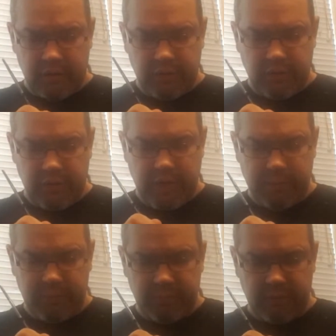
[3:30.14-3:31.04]
You can keep
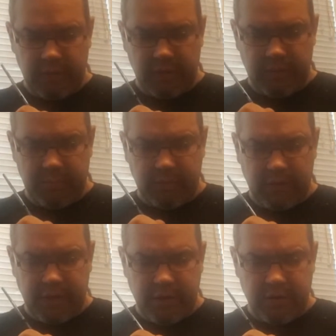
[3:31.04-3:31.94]
them
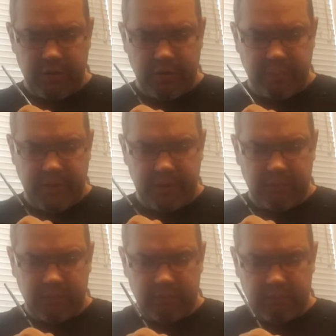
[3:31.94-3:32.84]
clear. You can paint
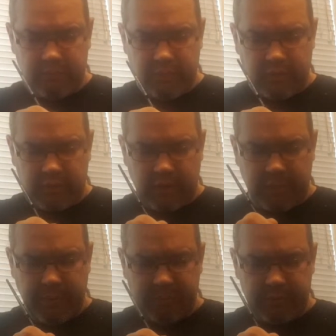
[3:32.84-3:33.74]
them. A lot
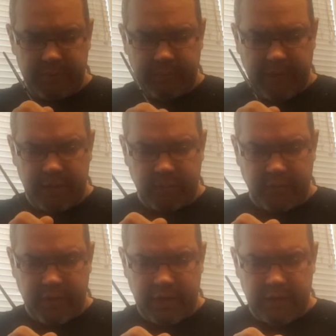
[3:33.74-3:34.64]
of people just paint them
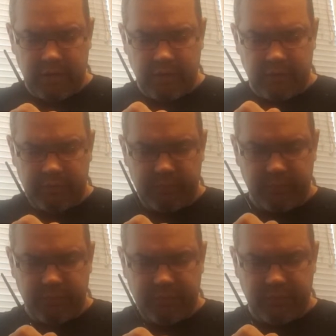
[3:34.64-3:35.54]
green. You can
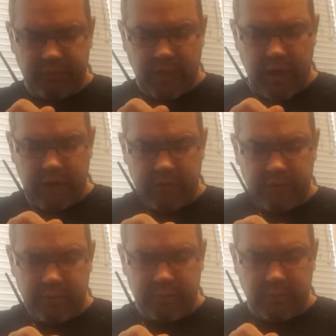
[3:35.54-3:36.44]
flock
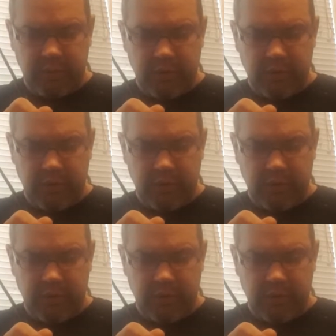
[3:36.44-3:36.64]
them.